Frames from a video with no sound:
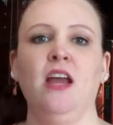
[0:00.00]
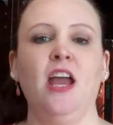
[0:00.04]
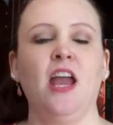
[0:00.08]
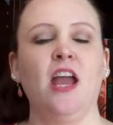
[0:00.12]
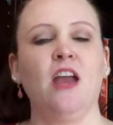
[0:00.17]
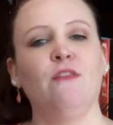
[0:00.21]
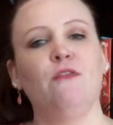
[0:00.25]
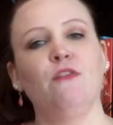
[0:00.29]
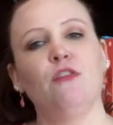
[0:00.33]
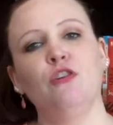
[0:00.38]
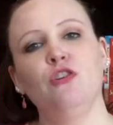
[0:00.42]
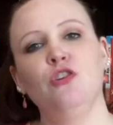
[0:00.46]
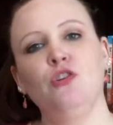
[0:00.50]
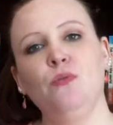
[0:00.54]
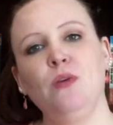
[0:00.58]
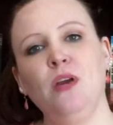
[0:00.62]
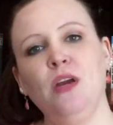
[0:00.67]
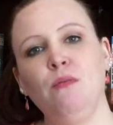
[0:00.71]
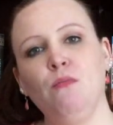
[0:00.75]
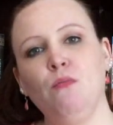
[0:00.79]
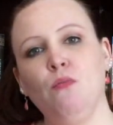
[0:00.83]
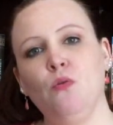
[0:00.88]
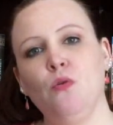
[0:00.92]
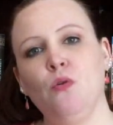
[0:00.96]
If you're
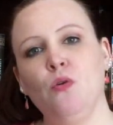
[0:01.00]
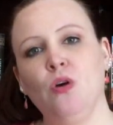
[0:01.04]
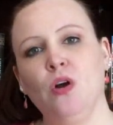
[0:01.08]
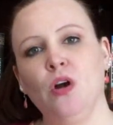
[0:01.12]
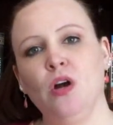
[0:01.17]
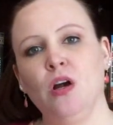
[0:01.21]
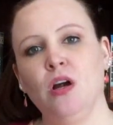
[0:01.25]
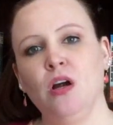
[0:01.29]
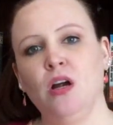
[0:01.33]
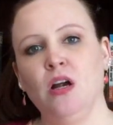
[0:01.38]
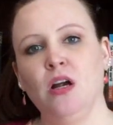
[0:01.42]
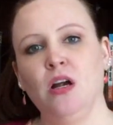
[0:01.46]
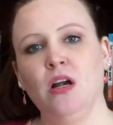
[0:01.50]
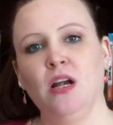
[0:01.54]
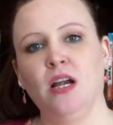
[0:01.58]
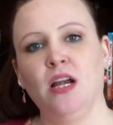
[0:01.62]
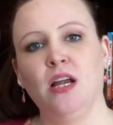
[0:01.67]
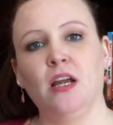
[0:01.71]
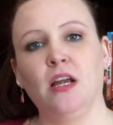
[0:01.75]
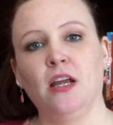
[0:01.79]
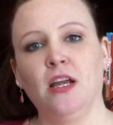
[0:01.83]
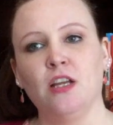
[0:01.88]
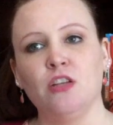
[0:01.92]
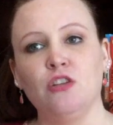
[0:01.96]
doing more
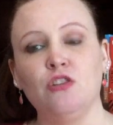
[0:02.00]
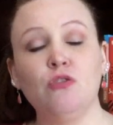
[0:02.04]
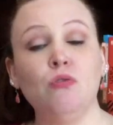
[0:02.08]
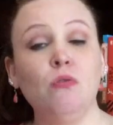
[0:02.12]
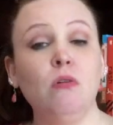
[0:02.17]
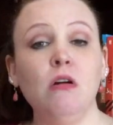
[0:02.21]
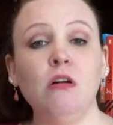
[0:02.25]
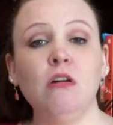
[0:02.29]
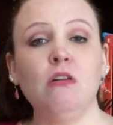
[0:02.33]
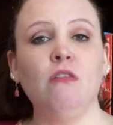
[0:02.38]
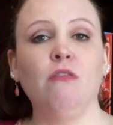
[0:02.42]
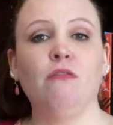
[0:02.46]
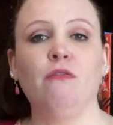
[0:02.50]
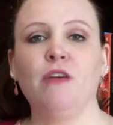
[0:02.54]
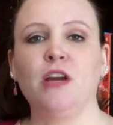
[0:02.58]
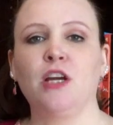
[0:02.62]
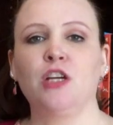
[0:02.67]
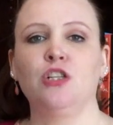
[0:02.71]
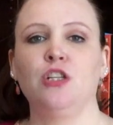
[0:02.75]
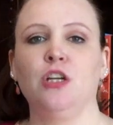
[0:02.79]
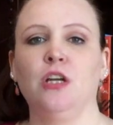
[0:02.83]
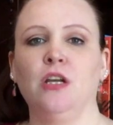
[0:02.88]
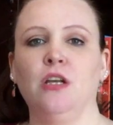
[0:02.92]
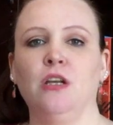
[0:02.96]
historical
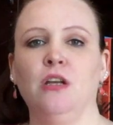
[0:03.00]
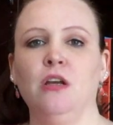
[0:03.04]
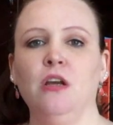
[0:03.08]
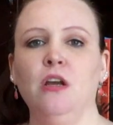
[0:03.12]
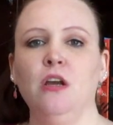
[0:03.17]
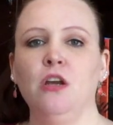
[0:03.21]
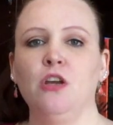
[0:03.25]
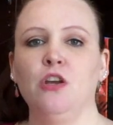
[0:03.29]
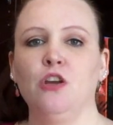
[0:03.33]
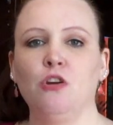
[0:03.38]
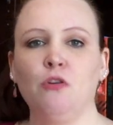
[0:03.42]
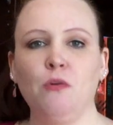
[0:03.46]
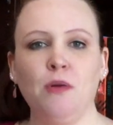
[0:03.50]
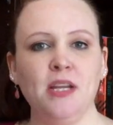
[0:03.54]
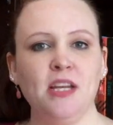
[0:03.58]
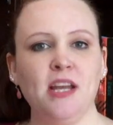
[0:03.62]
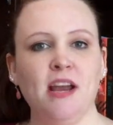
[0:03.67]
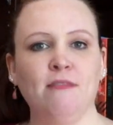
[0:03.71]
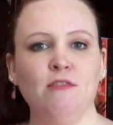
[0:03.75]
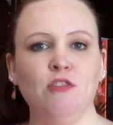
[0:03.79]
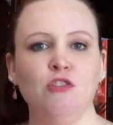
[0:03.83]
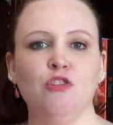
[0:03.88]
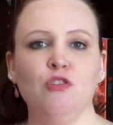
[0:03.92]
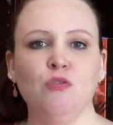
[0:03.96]
fiction, you're going to
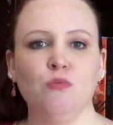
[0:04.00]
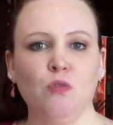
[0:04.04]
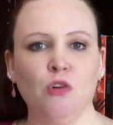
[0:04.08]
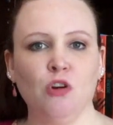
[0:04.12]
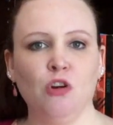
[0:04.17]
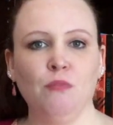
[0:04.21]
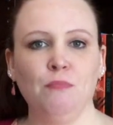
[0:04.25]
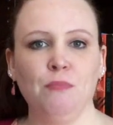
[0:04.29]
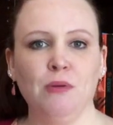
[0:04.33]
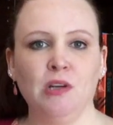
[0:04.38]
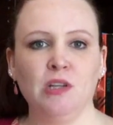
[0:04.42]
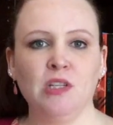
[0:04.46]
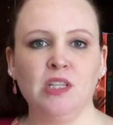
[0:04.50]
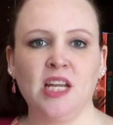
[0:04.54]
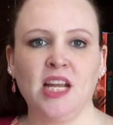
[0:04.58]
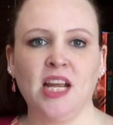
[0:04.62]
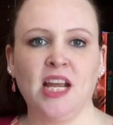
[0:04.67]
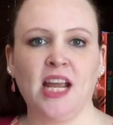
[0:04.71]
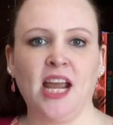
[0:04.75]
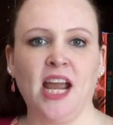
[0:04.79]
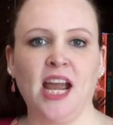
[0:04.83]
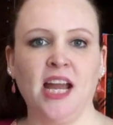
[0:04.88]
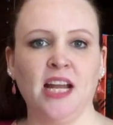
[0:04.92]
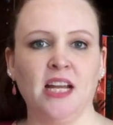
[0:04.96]
have to do world
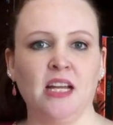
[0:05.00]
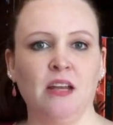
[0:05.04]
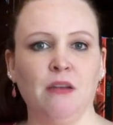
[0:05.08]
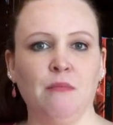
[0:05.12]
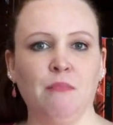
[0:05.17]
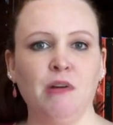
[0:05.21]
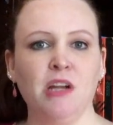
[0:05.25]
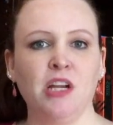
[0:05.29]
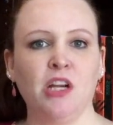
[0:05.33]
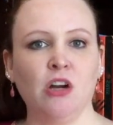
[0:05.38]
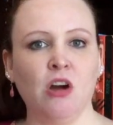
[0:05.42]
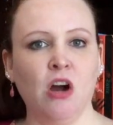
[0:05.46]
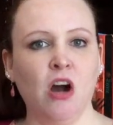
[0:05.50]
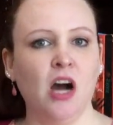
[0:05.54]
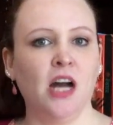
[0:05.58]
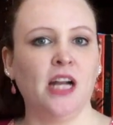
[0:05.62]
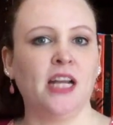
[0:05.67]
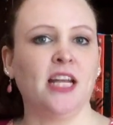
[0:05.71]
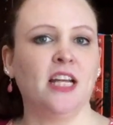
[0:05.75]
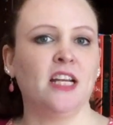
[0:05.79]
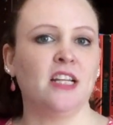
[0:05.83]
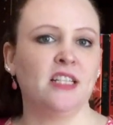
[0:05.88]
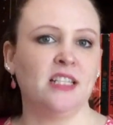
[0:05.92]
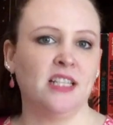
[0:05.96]
building and put your
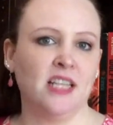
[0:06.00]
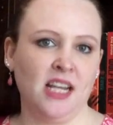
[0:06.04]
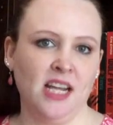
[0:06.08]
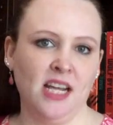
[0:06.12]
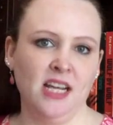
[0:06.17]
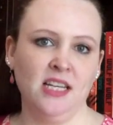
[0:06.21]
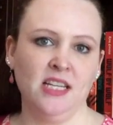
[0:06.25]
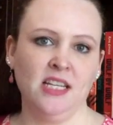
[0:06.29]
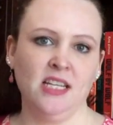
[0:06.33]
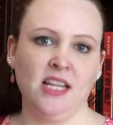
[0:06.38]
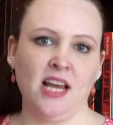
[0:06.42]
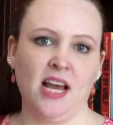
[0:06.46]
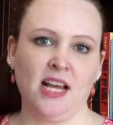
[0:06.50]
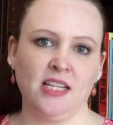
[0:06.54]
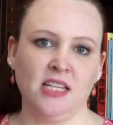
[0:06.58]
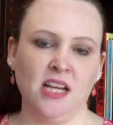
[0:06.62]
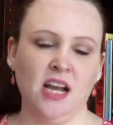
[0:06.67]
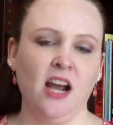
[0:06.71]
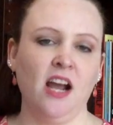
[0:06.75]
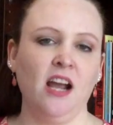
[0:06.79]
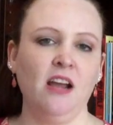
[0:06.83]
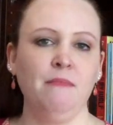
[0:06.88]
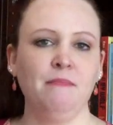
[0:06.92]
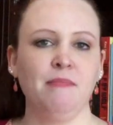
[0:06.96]
audience into that
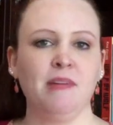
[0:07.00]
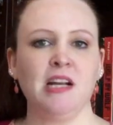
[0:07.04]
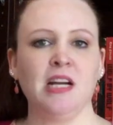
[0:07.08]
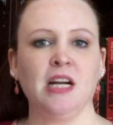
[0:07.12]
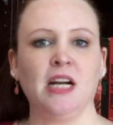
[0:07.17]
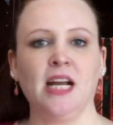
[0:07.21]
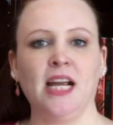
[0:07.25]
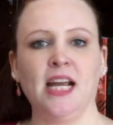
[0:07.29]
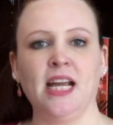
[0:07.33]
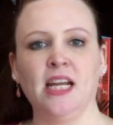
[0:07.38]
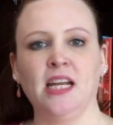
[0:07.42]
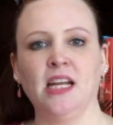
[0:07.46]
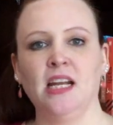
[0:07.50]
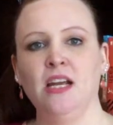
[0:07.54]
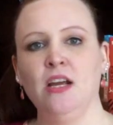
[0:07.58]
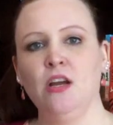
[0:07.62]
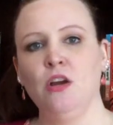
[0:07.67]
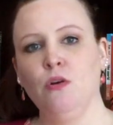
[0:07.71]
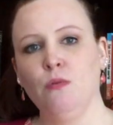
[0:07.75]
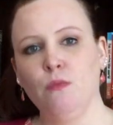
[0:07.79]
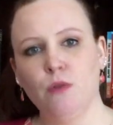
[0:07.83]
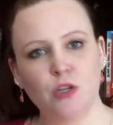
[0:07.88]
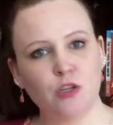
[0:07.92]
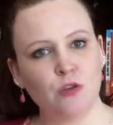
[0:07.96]
time period,
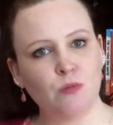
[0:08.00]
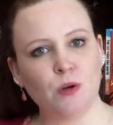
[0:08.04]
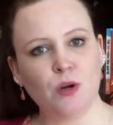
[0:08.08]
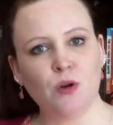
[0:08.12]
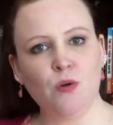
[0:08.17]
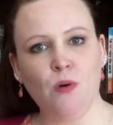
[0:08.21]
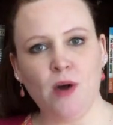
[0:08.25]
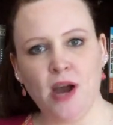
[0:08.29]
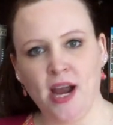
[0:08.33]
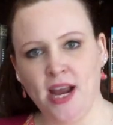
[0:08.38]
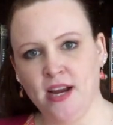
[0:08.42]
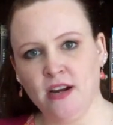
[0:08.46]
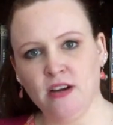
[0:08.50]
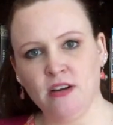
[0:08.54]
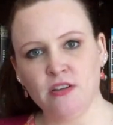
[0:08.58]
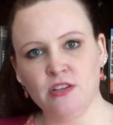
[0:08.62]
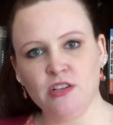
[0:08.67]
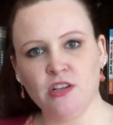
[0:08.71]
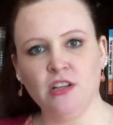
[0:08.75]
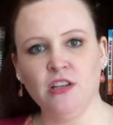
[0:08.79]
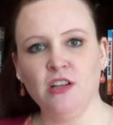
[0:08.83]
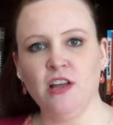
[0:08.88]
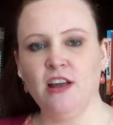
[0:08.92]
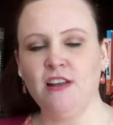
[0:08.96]
which requires
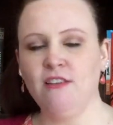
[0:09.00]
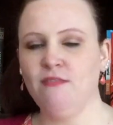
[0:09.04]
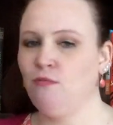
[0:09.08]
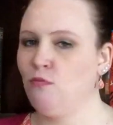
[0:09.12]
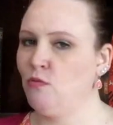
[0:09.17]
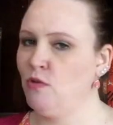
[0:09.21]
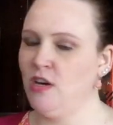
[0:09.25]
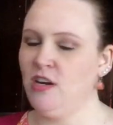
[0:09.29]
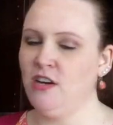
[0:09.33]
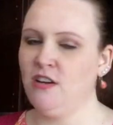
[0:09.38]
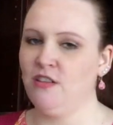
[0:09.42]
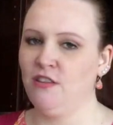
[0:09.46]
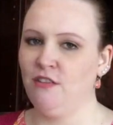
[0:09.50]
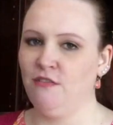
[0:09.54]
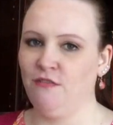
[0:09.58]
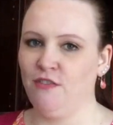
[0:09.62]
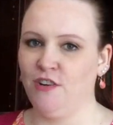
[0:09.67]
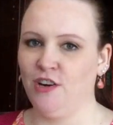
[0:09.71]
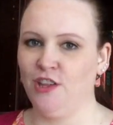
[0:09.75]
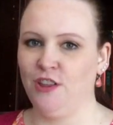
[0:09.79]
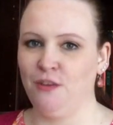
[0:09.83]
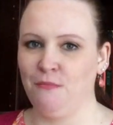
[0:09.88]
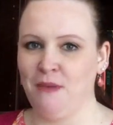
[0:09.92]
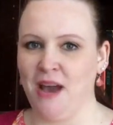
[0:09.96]
a lot of work the
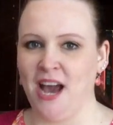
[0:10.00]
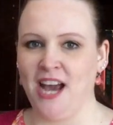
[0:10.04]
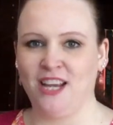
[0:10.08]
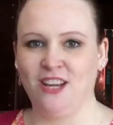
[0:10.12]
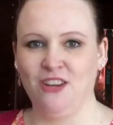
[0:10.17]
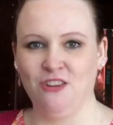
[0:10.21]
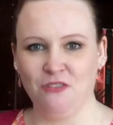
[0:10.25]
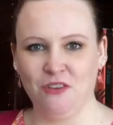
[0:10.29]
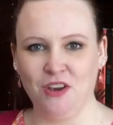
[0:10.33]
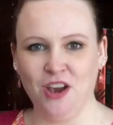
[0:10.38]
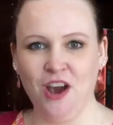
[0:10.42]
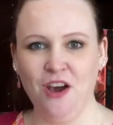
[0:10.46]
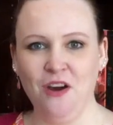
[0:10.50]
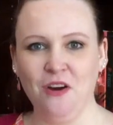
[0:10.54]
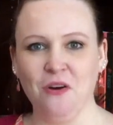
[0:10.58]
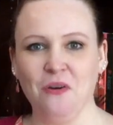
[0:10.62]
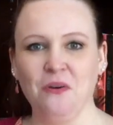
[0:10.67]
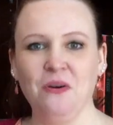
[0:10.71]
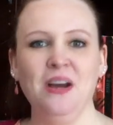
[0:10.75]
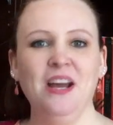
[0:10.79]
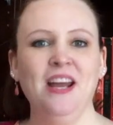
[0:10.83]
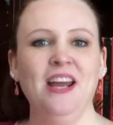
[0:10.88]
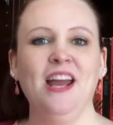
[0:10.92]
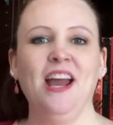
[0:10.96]
farther back you
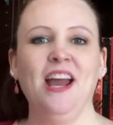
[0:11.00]
go,